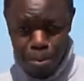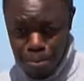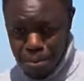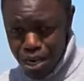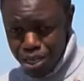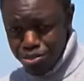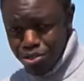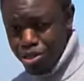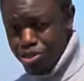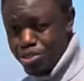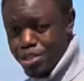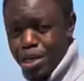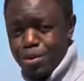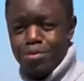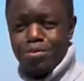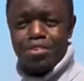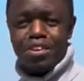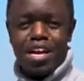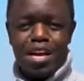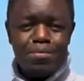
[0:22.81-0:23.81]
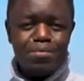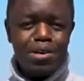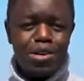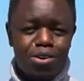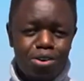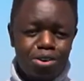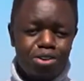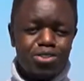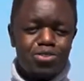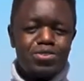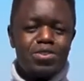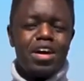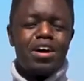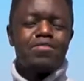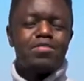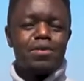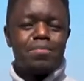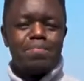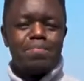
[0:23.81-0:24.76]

Make sure you subscribe because we have the